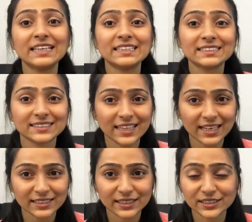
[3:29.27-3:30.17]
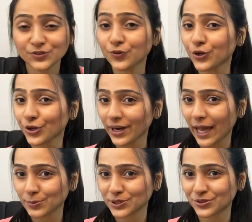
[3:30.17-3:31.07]
statics for your
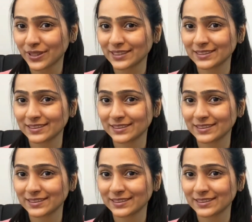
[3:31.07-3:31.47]
hamstrings.